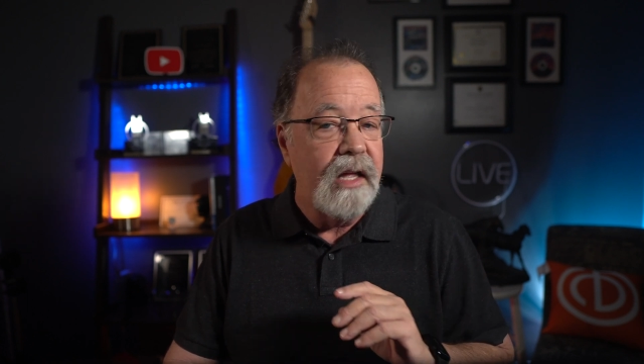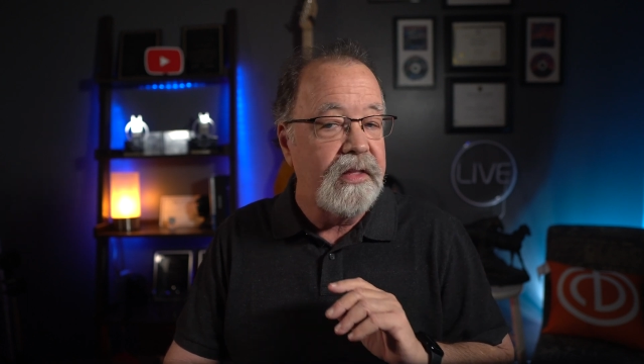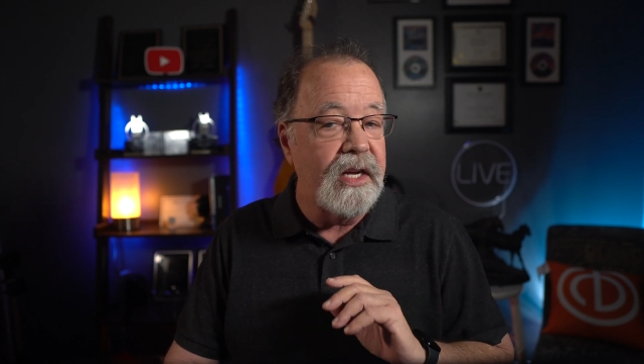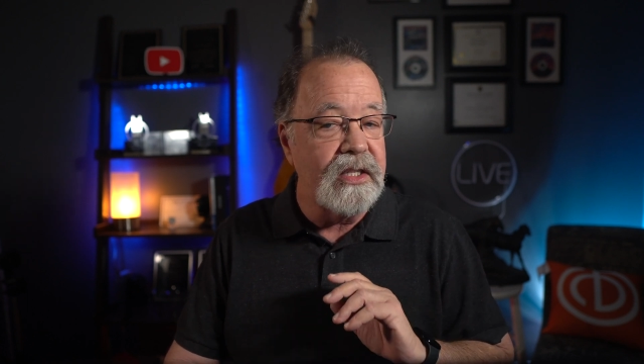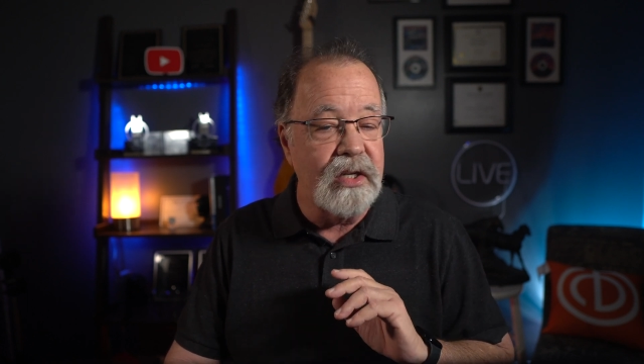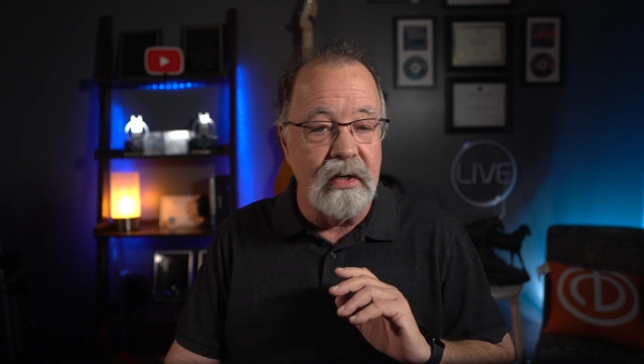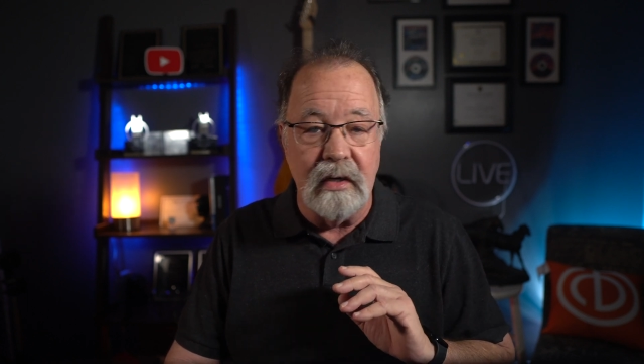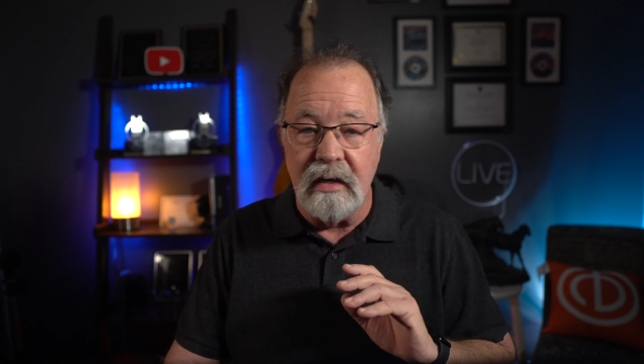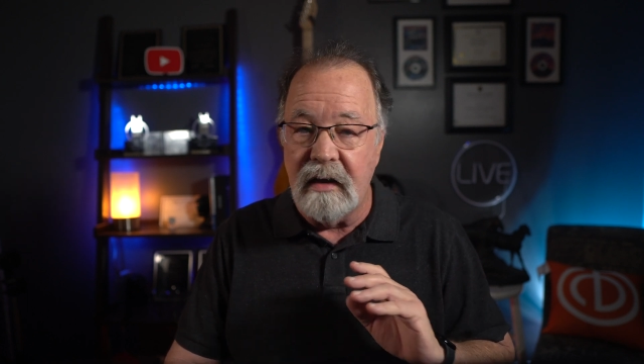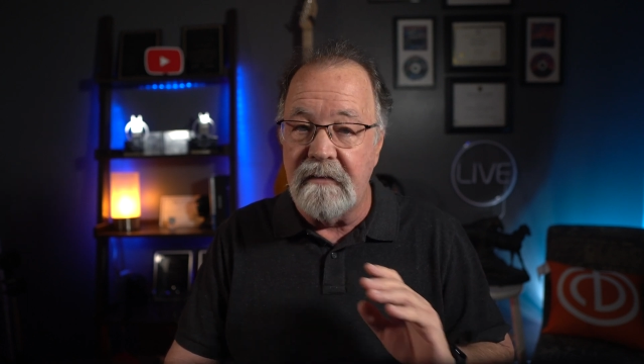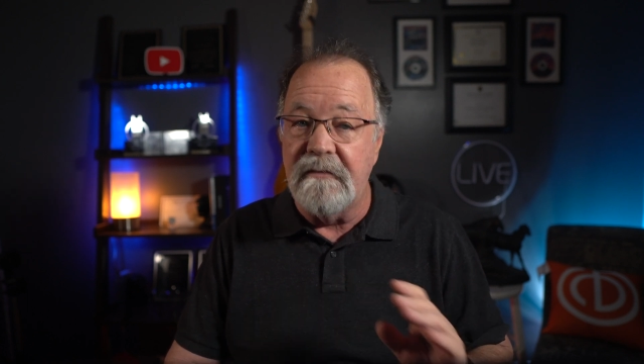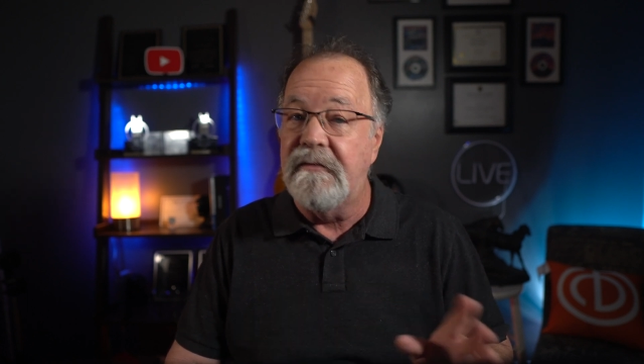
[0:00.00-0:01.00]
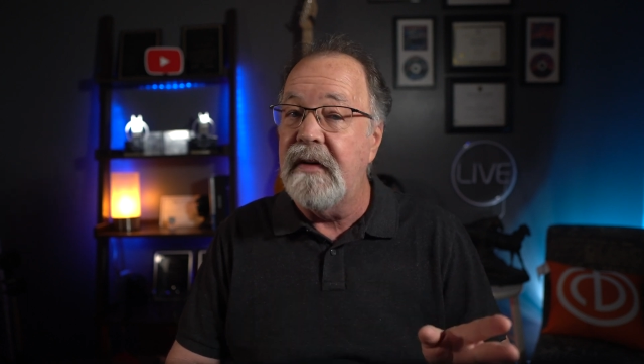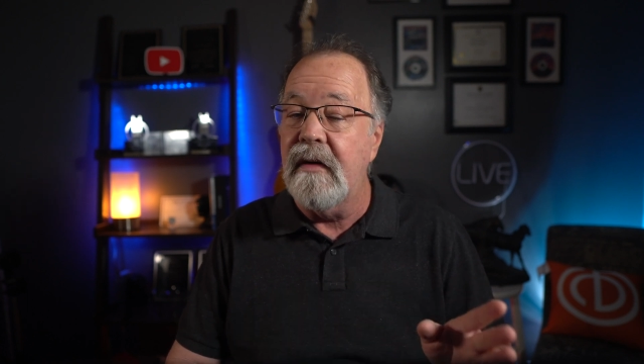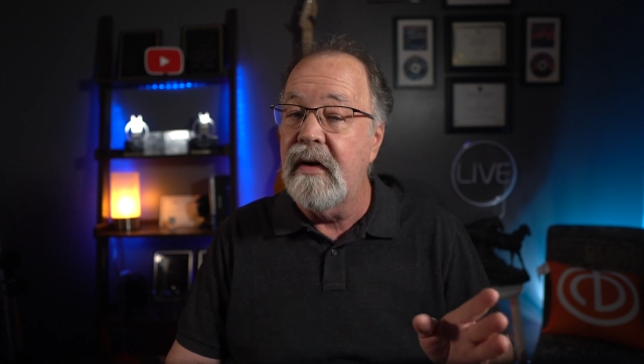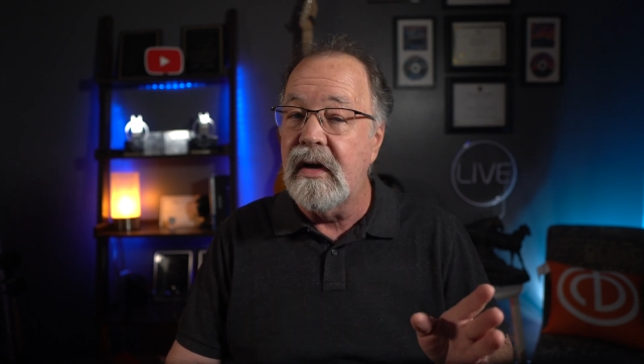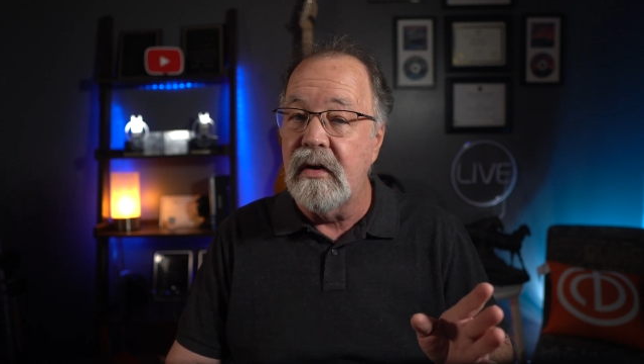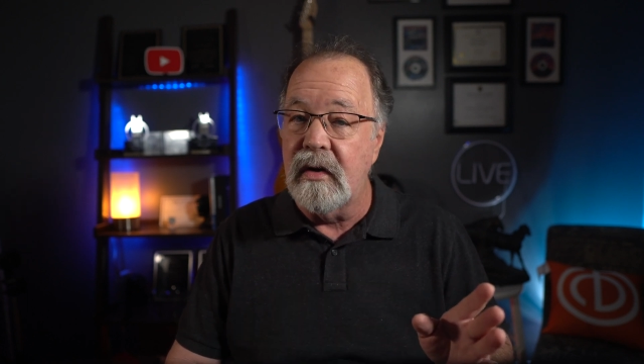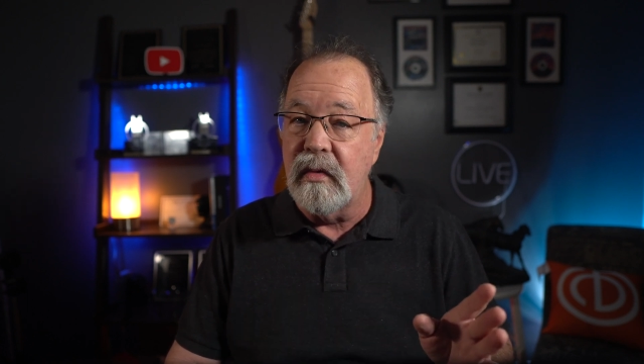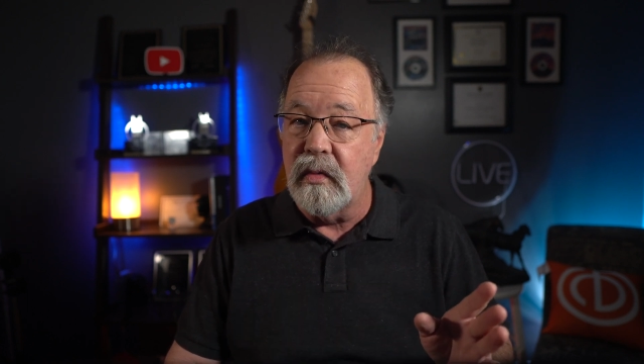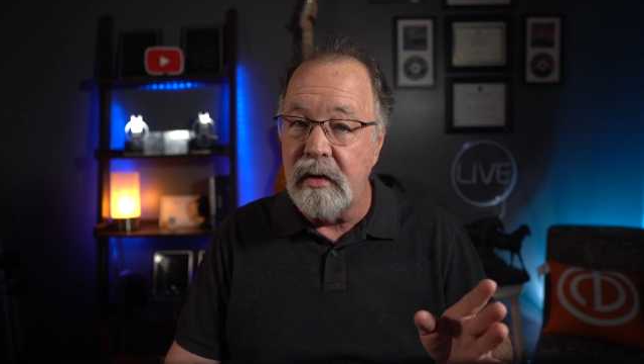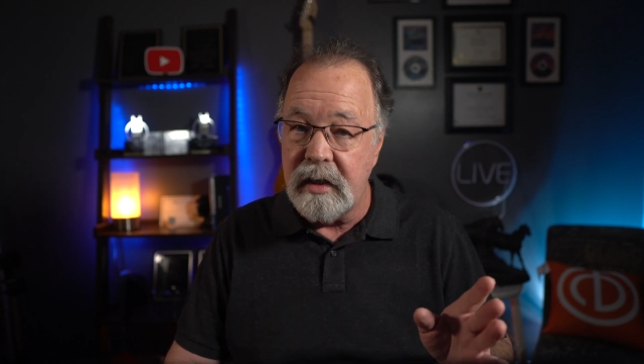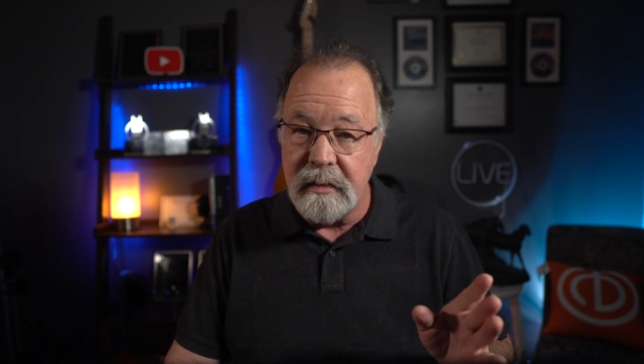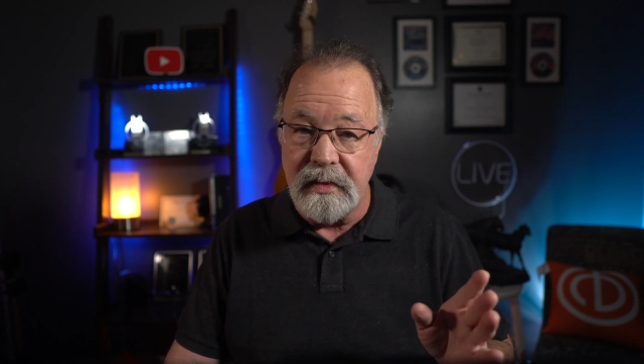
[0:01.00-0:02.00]
things are looking very good in
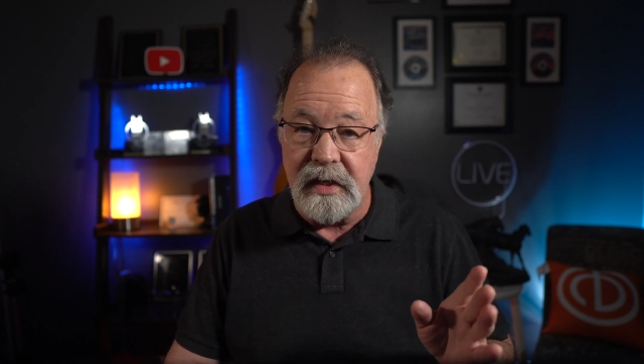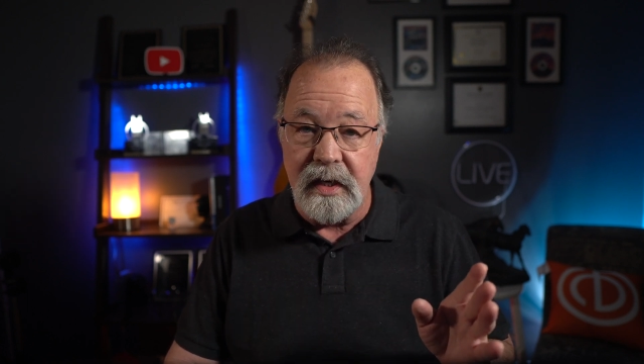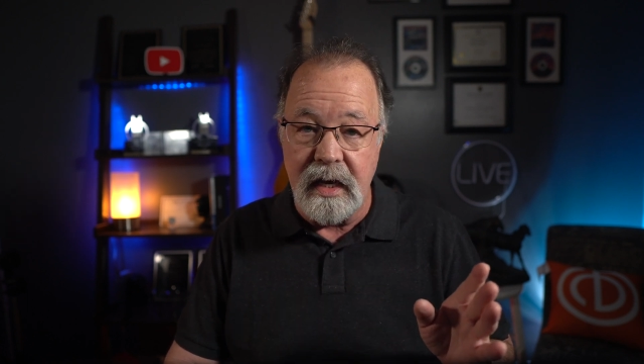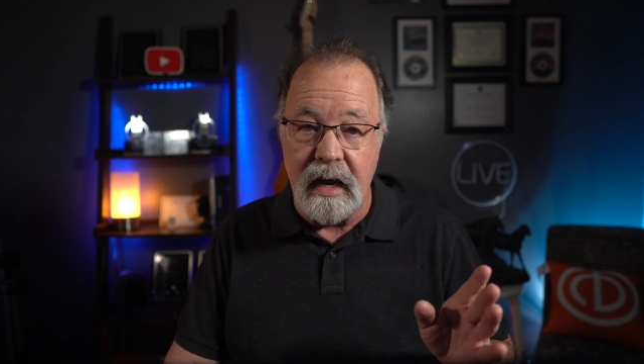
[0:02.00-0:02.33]
Williamson